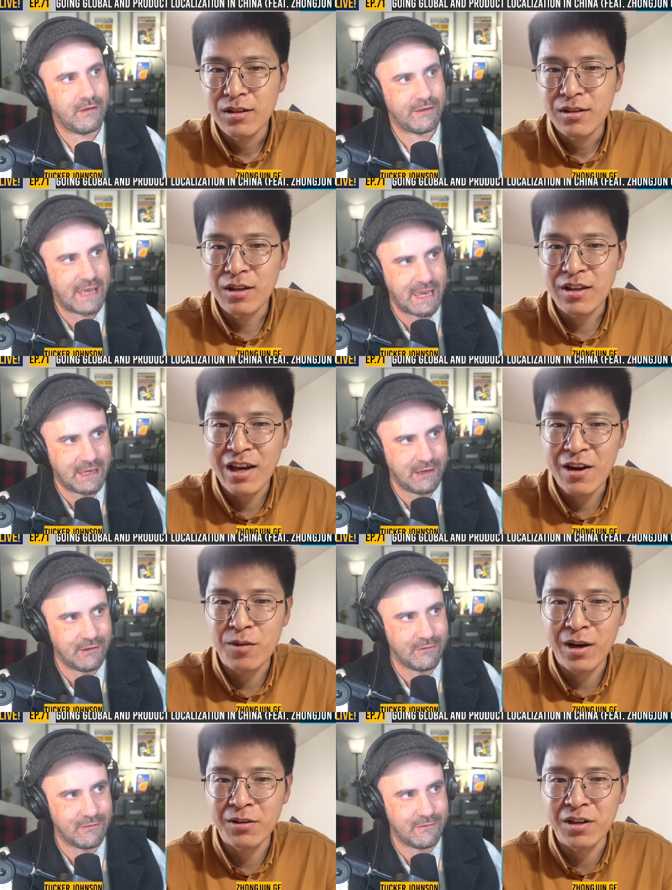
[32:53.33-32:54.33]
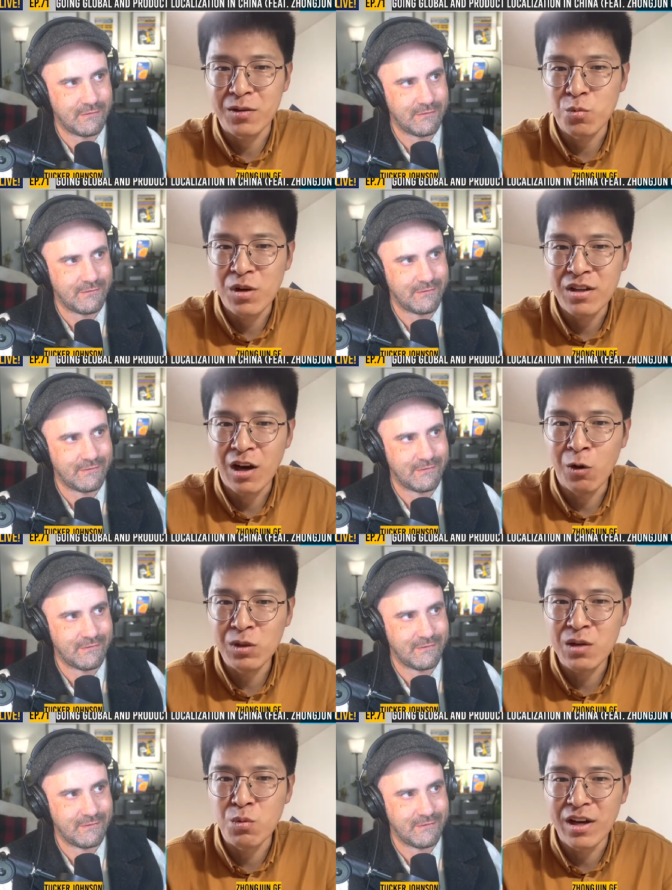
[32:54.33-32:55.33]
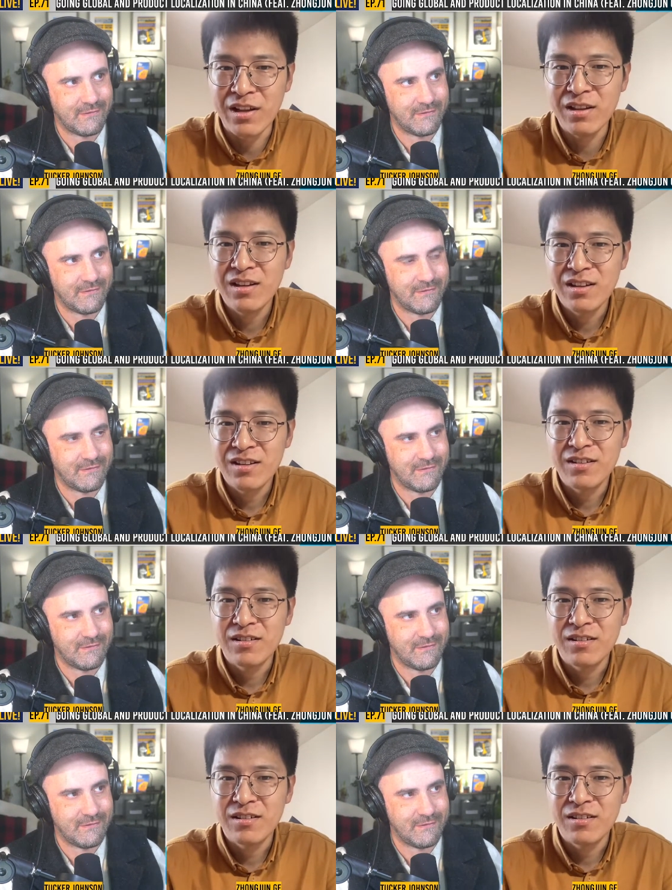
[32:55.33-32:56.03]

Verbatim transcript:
Speaker 1: Thank you. They care about it when only when.